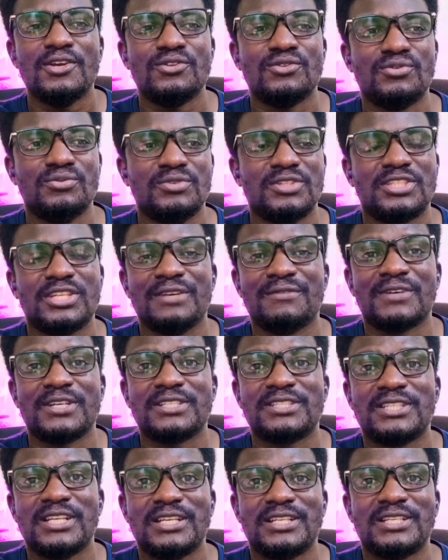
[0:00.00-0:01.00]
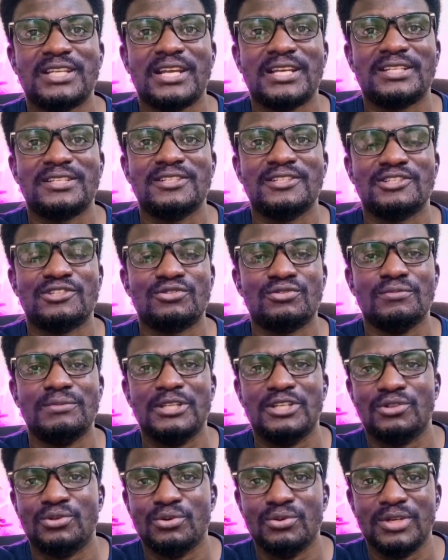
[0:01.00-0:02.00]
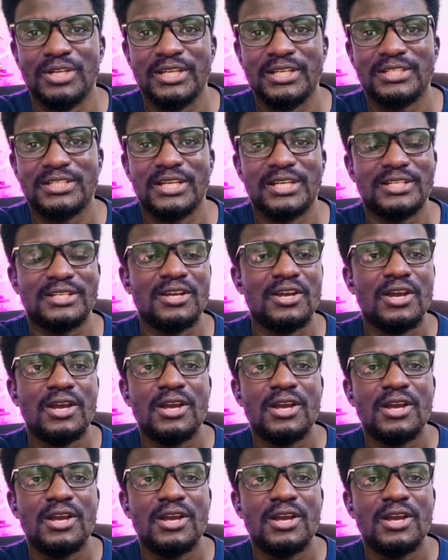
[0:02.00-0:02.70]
to whichever center it is to be donated.